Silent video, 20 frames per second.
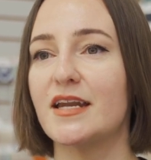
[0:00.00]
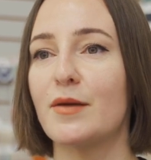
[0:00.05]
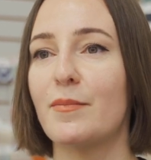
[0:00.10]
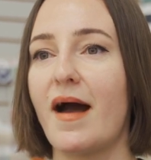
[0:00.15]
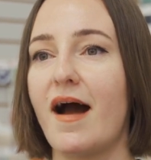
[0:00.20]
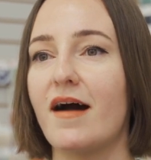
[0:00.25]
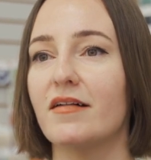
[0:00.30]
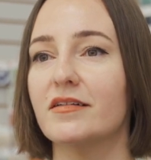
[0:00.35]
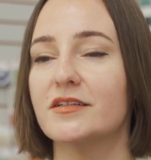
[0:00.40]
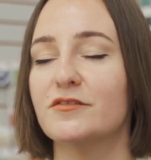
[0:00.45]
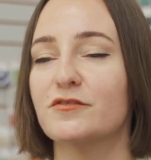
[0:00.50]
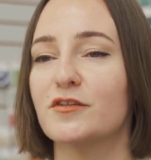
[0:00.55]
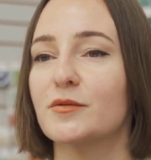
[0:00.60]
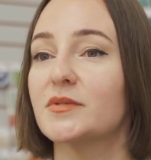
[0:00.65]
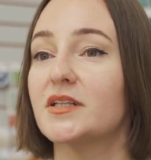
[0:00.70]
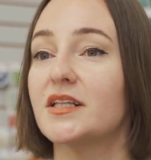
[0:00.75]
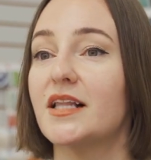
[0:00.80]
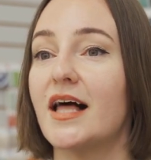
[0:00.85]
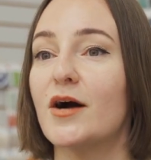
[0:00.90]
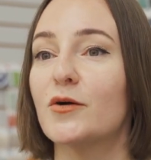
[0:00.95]
and a palette
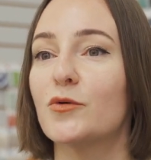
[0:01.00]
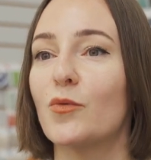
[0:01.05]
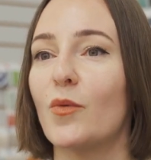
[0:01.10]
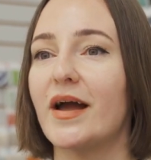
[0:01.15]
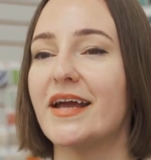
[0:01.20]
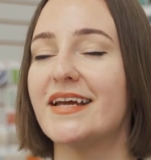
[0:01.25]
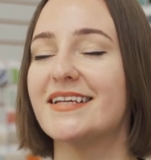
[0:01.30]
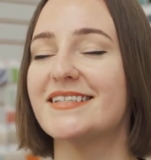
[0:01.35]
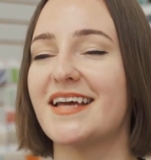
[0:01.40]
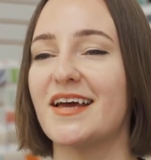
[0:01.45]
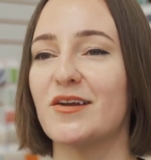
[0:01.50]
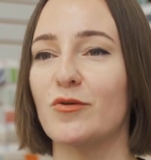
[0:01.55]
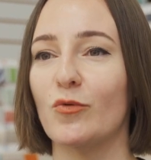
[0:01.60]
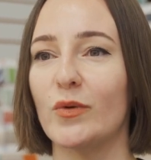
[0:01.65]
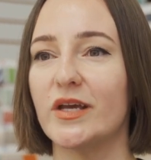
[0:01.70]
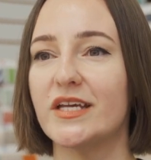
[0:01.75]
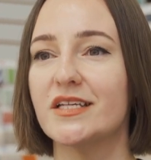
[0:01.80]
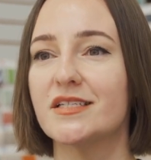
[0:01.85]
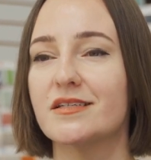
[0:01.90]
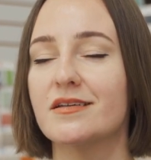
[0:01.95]
from cloud white
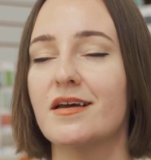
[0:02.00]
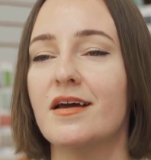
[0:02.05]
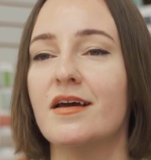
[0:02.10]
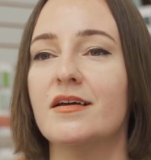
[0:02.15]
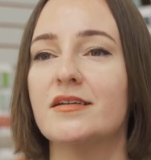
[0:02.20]
and wheat